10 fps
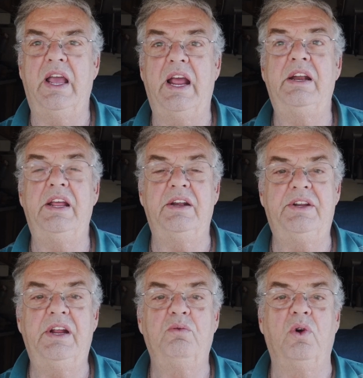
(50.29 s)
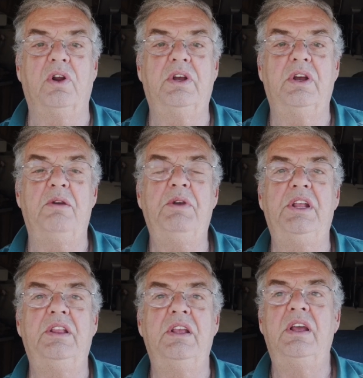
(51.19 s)
and it did work. I
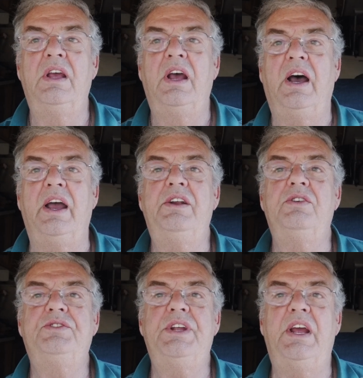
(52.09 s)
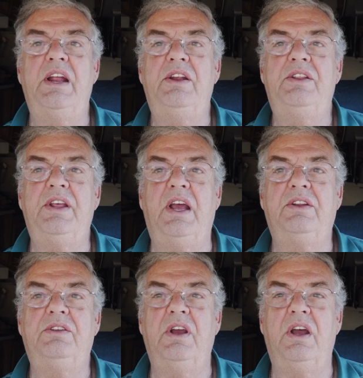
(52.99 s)
mean, I understand
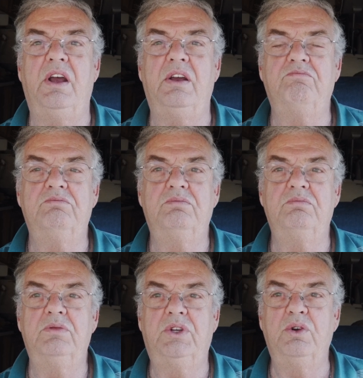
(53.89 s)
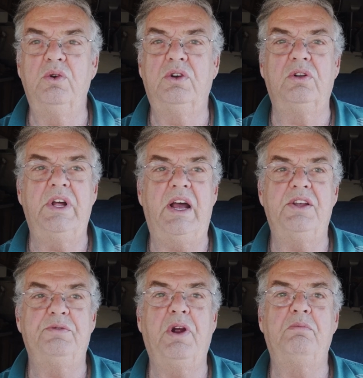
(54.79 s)
that Google
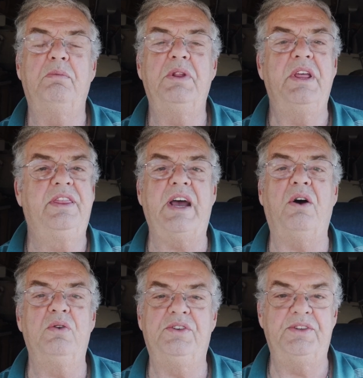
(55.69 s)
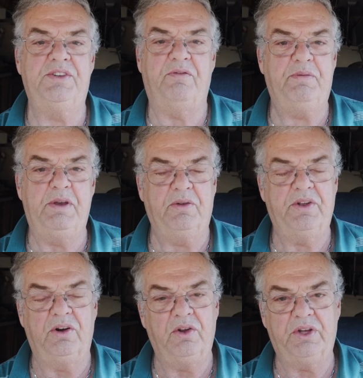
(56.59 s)
has probably thousands of
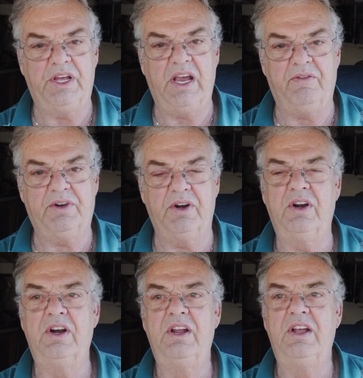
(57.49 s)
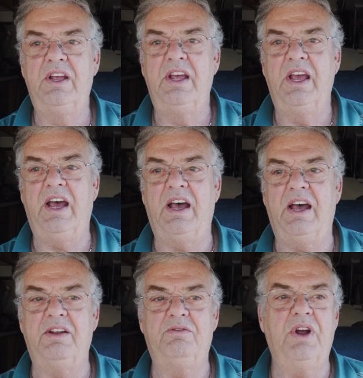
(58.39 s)
people they're looking after,
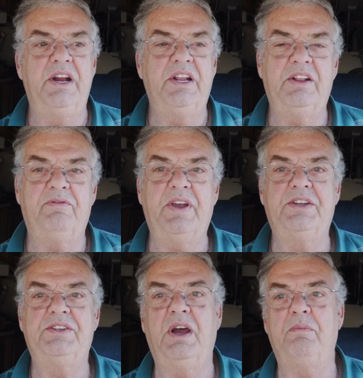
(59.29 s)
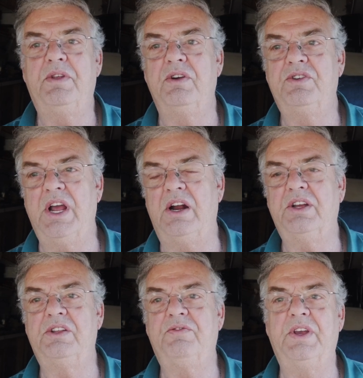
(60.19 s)
trying to get fixed up, their
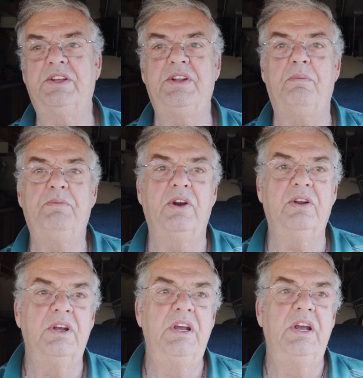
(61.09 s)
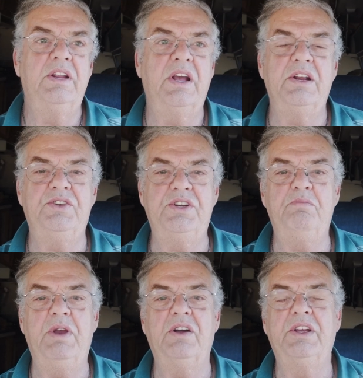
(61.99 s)
channel gets fixed up, their
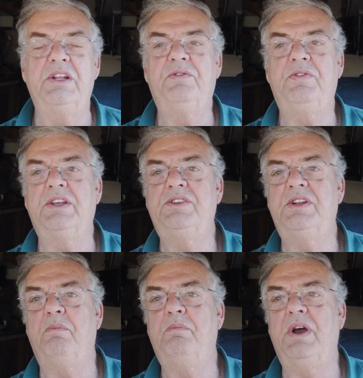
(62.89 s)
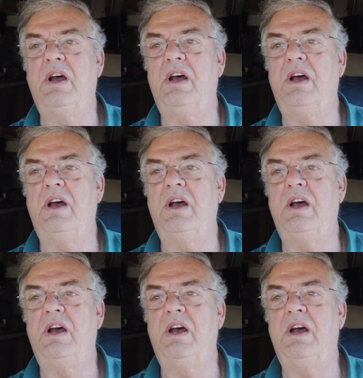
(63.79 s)
Gmail gets fixed up.